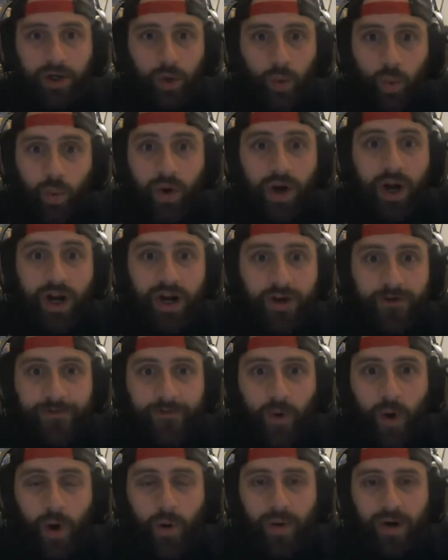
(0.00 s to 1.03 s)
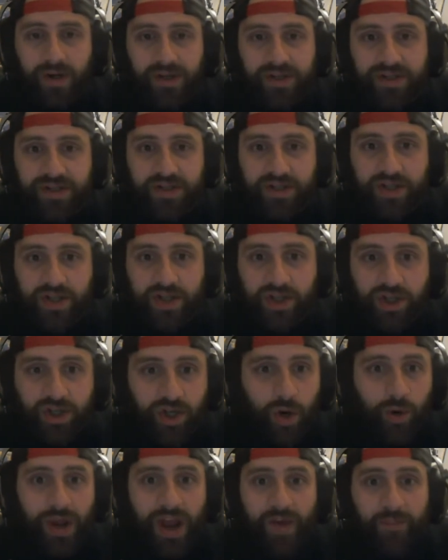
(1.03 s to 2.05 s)
Where are your forwards? You
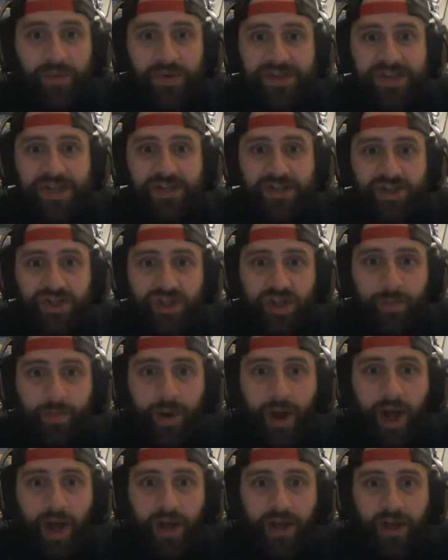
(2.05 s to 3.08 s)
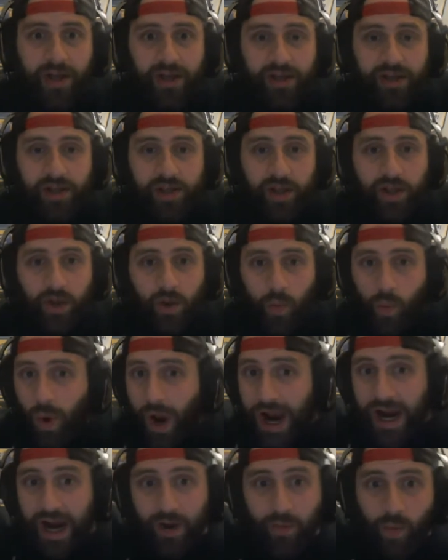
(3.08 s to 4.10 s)
don't have possession of the puck.
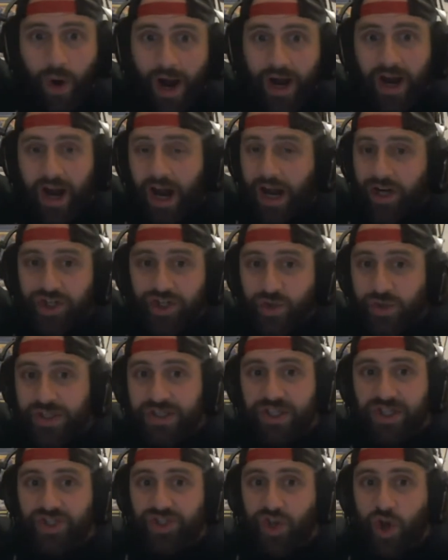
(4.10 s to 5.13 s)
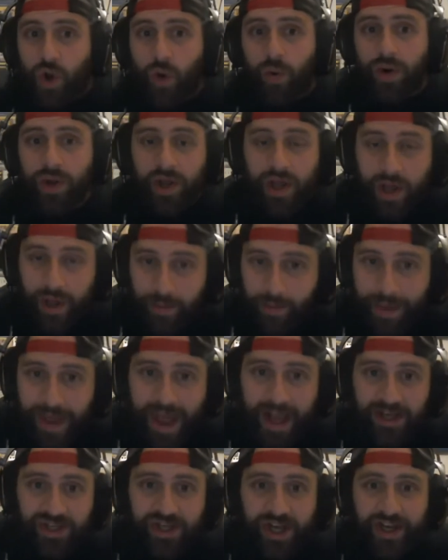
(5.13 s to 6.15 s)
Why aren't you in the zone,
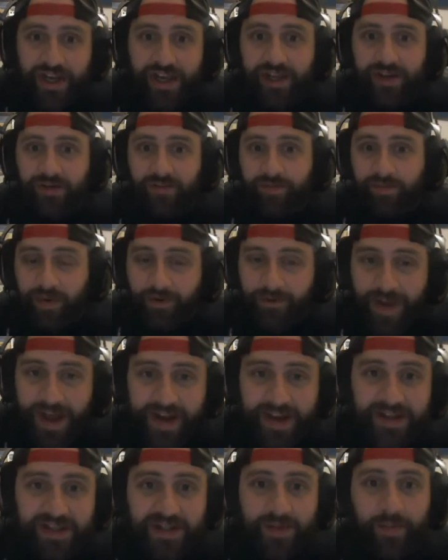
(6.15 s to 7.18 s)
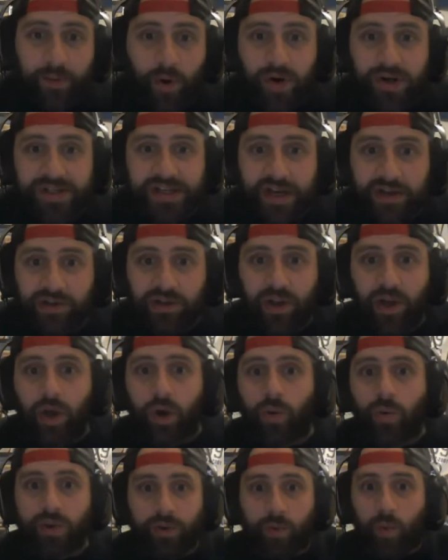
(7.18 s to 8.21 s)
back checking, providing support down
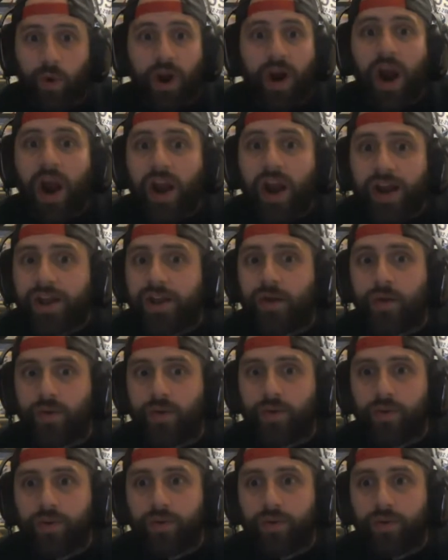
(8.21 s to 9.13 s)
low? Like, where are you?